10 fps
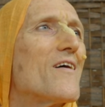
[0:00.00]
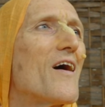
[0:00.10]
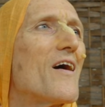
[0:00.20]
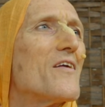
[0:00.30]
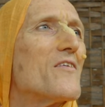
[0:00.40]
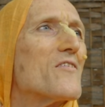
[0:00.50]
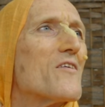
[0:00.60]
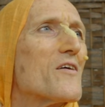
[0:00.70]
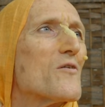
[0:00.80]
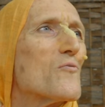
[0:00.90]
and
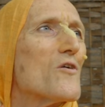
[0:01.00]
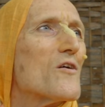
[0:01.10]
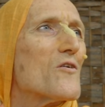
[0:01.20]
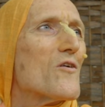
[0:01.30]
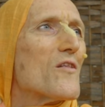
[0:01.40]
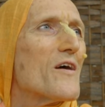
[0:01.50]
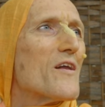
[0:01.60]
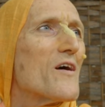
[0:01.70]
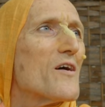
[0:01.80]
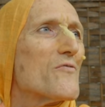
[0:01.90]
they can work all their
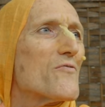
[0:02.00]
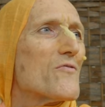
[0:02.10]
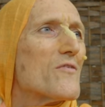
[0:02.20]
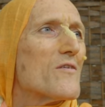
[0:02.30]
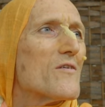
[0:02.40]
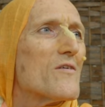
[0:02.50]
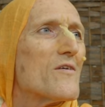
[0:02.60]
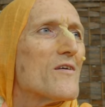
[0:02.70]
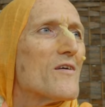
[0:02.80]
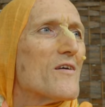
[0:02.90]
life
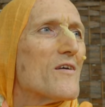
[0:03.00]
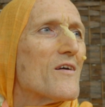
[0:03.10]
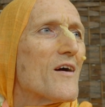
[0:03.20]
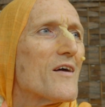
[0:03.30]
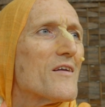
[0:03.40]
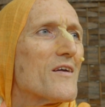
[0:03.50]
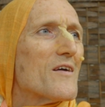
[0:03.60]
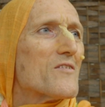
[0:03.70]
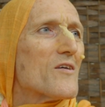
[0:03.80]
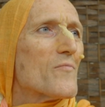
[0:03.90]
and
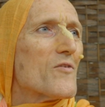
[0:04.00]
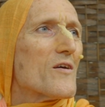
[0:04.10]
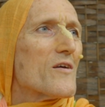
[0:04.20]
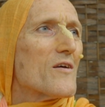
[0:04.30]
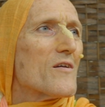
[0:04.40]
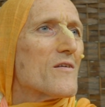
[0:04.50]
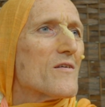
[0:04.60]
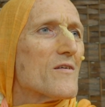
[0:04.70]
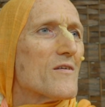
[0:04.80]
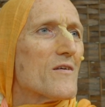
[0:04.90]
get something
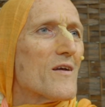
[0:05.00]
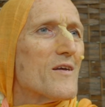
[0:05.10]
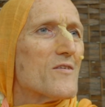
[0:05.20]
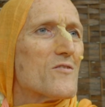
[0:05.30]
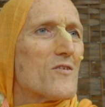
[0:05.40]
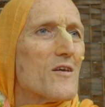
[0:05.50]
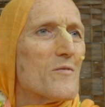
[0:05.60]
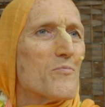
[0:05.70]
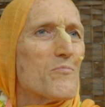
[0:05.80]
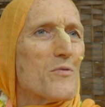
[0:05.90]
and eat,
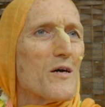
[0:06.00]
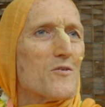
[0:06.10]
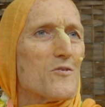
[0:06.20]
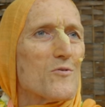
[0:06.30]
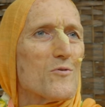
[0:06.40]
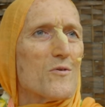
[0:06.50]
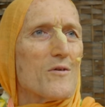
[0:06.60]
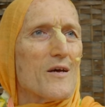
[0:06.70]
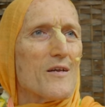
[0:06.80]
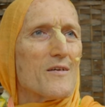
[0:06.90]
sleep, pass
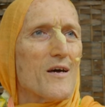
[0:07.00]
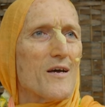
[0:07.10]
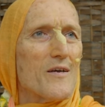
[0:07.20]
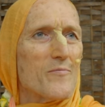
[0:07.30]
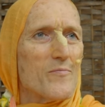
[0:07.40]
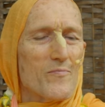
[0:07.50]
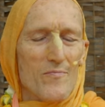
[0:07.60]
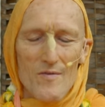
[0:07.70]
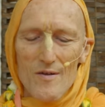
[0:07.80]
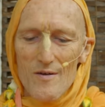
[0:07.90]
stool, and die.
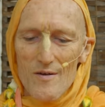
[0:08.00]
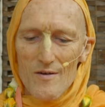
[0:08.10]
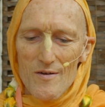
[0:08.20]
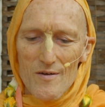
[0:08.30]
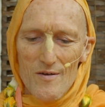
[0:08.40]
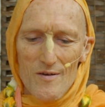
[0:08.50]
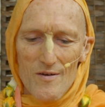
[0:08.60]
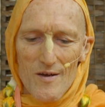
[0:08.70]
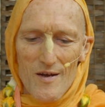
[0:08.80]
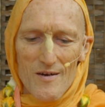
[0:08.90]

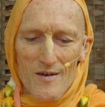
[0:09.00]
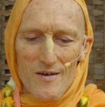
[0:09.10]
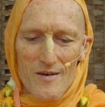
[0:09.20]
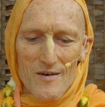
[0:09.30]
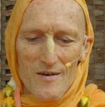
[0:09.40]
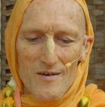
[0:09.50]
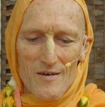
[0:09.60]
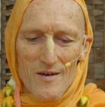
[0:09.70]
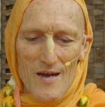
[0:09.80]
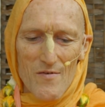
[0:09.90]
And they can
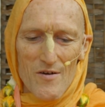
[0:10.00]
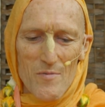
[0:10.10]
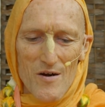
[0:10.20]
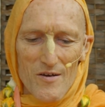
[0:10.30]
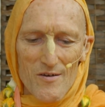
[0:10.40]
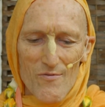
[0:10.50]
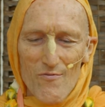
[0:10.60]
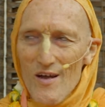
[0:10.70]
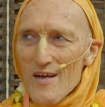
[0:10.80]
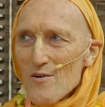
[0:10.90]
have an American
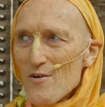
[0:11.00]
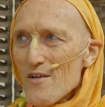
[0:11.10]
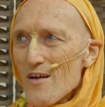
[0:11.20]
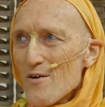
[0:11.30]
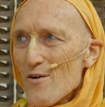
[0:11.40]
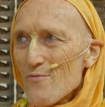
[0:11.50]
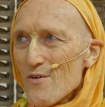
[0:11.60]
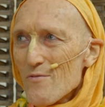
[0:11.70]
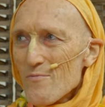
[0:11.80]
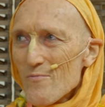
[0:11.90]
flag on their
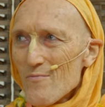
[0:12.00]
coffin.